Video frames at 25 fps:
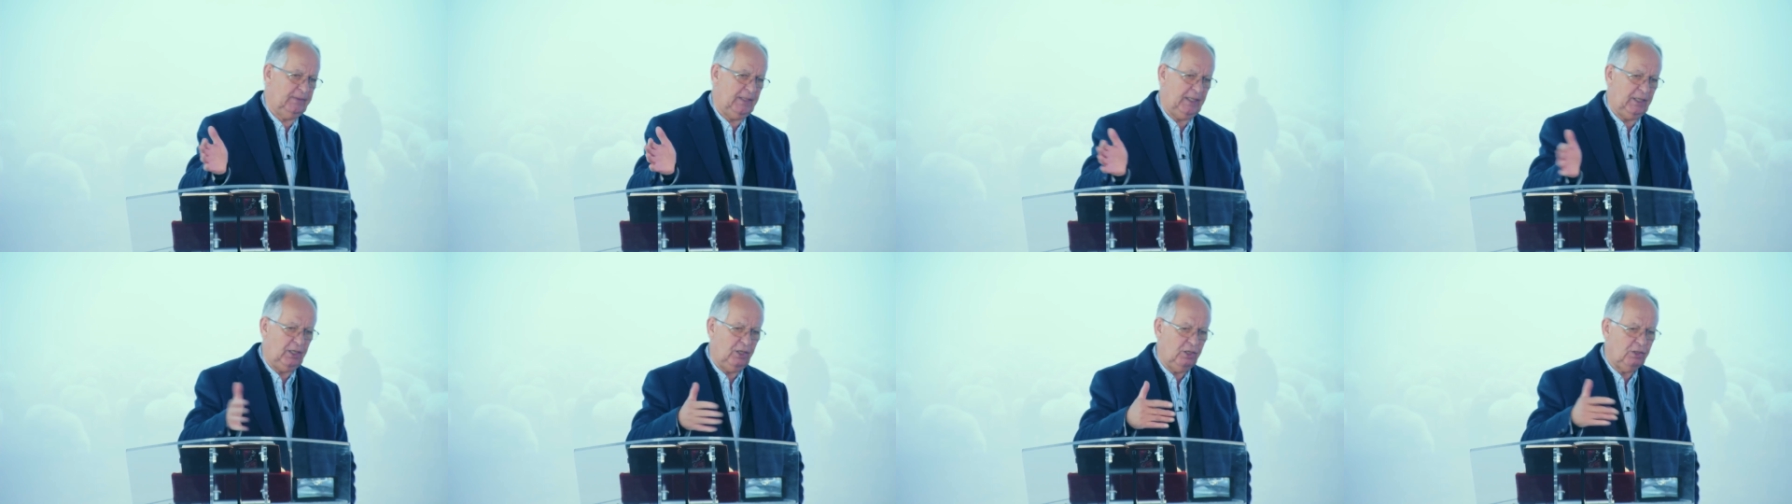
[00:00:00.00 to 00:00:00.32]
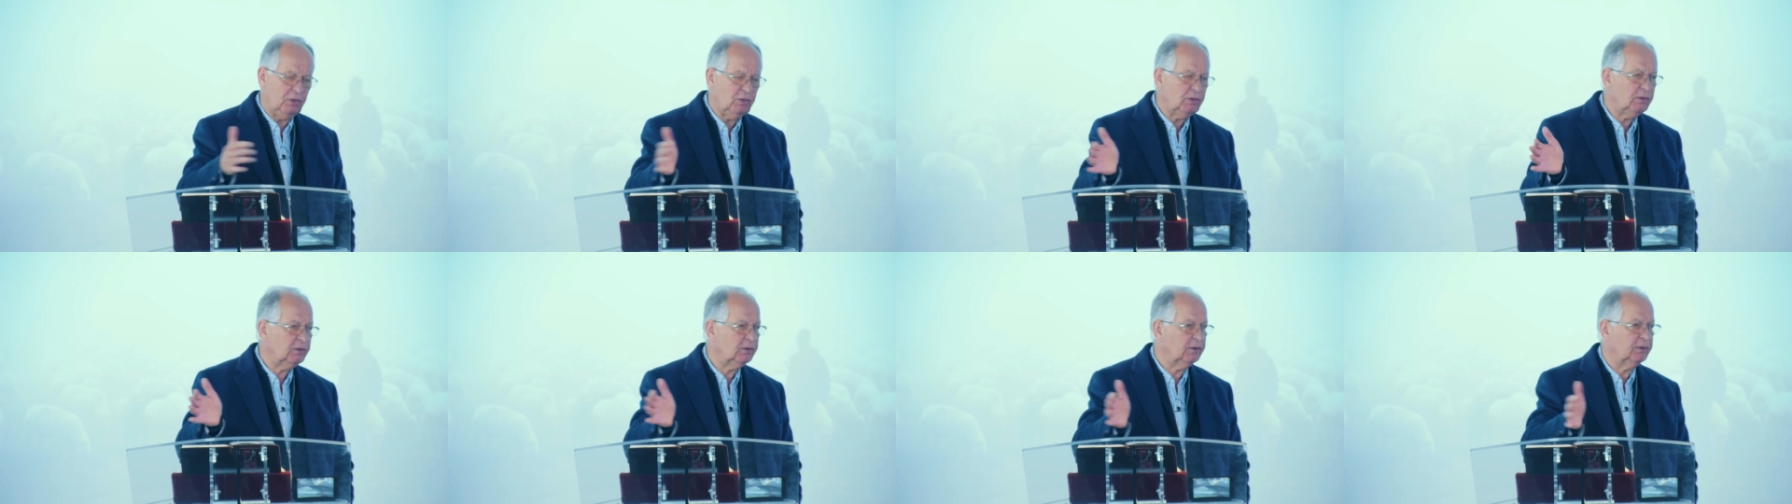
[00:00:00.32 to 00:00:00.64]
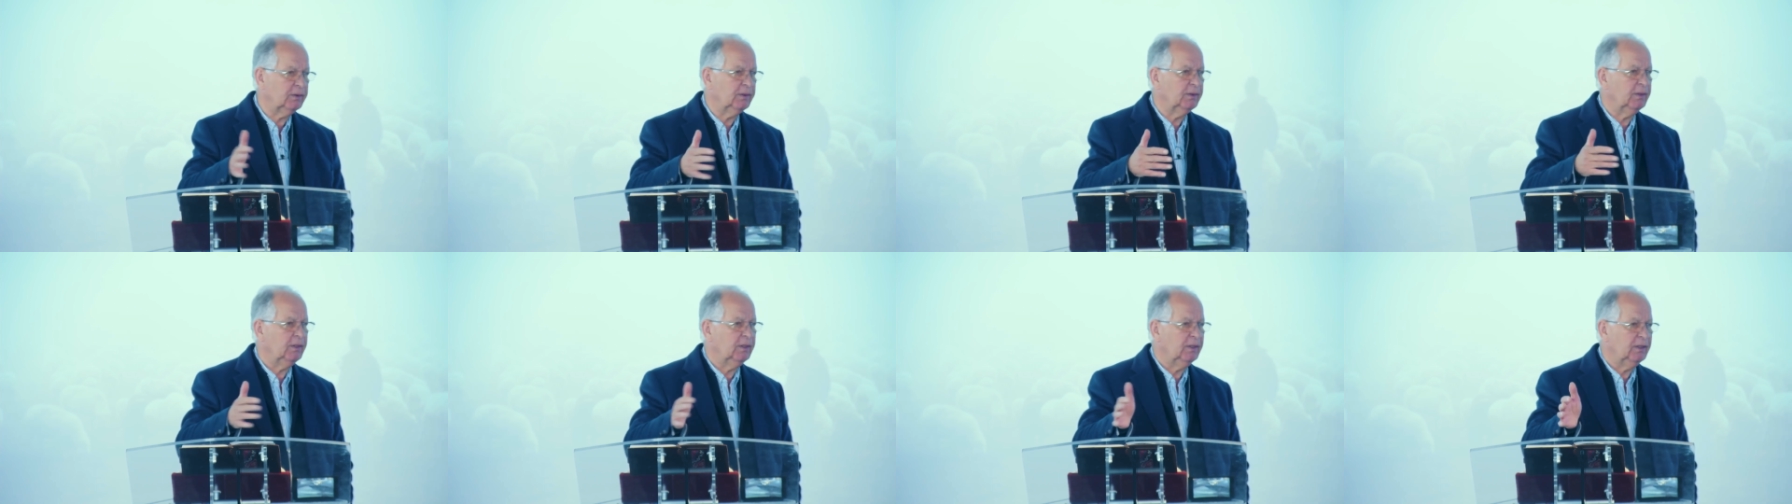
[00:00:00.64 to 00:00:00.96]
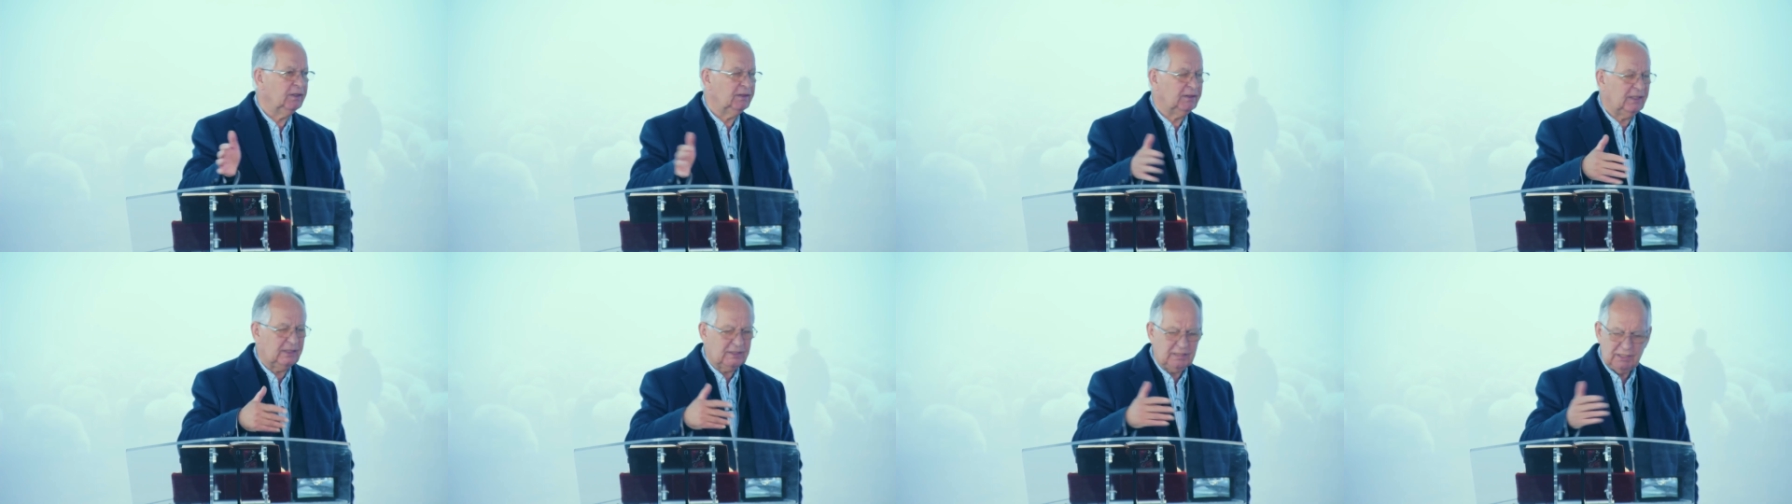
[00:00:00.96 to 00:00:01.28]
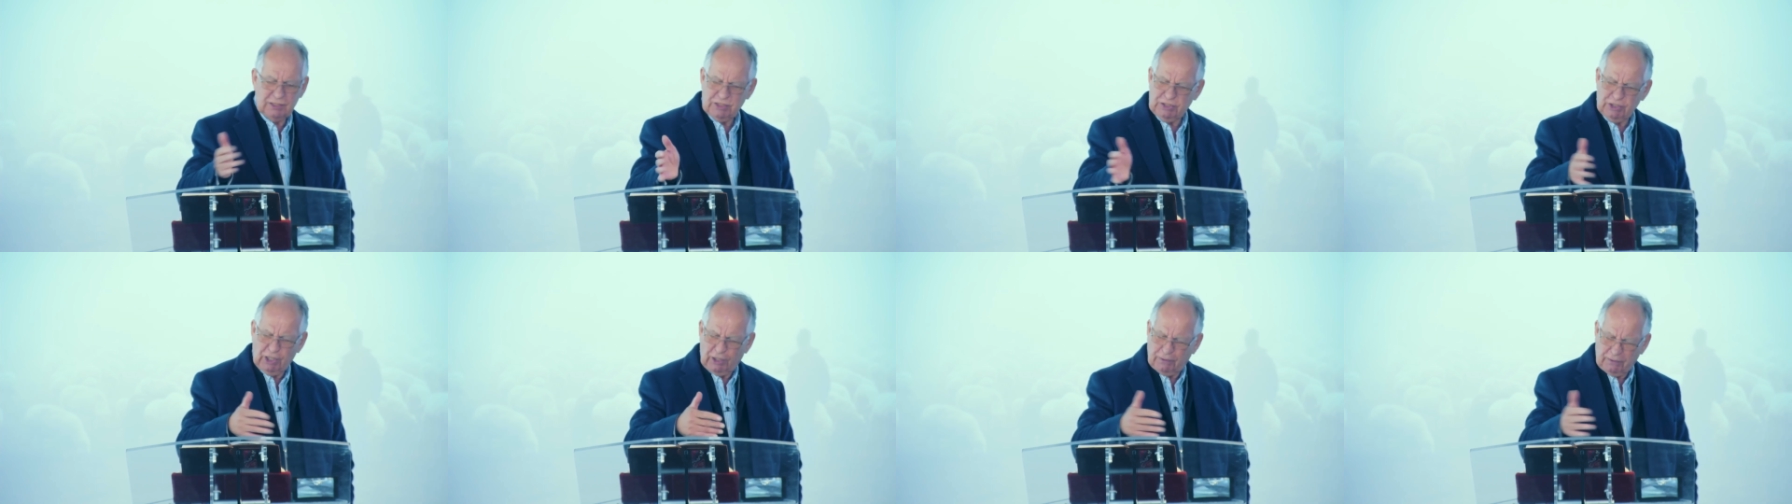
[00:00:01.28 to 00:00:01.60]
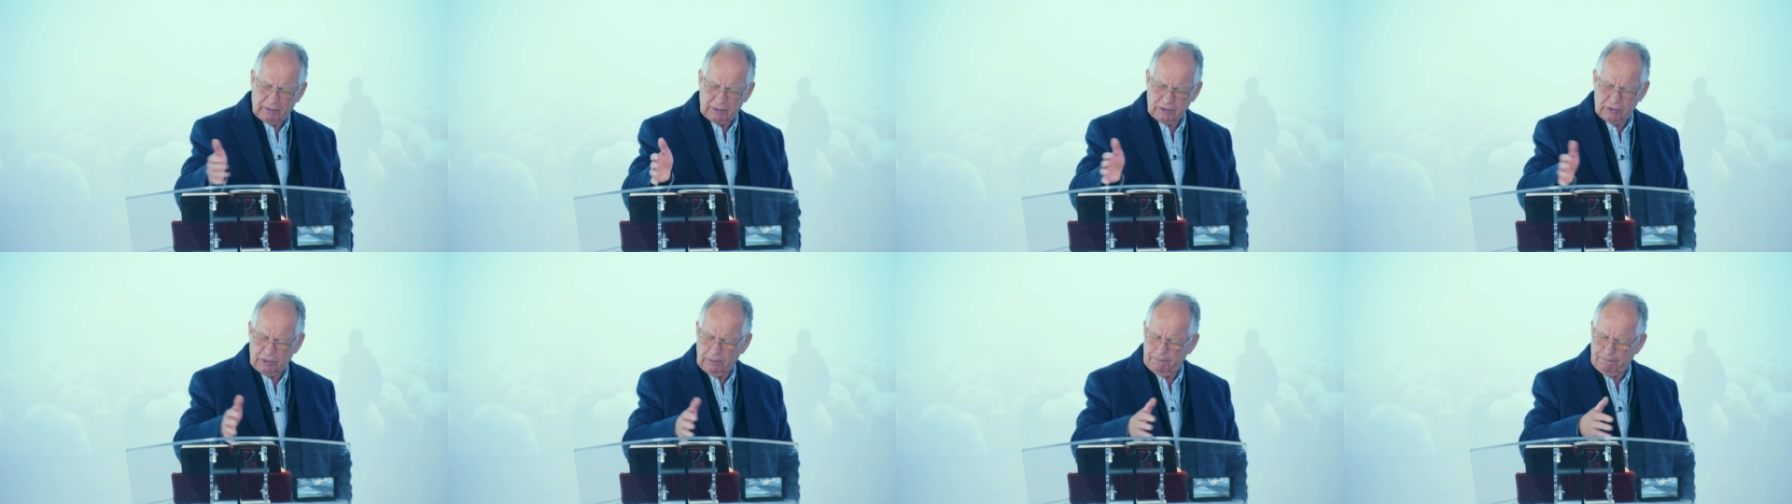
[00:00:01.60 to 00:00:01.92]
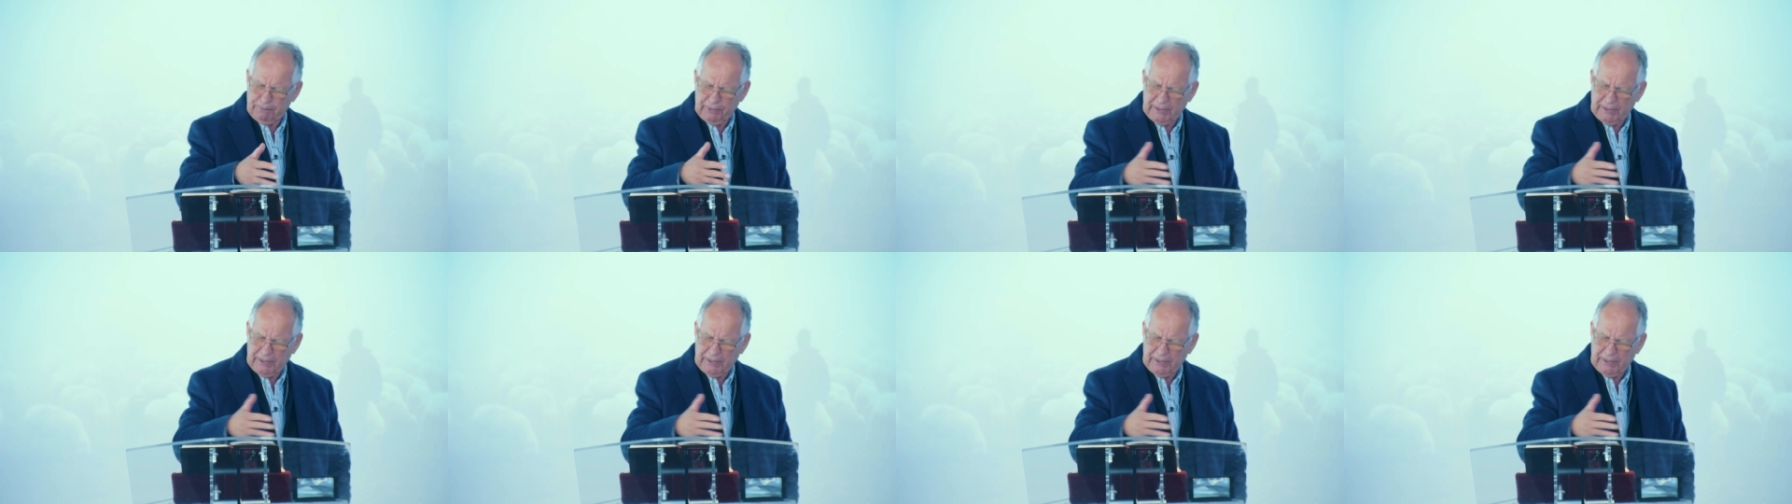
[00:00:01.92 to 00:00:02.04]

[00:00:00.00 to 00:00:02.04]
Hello? This is not,